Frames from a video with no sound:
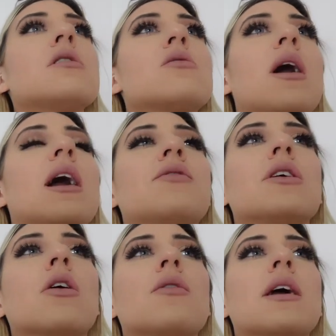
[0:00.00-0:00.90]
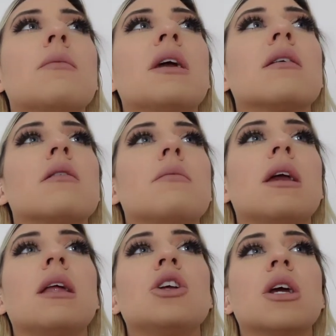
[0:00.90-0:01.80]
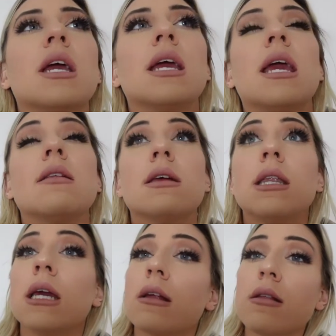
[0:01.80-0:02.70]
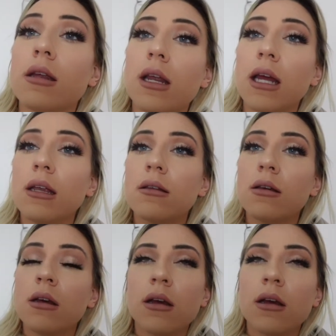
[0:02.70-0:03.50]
So I have to go there because I'm making chicken quesadillas tonight.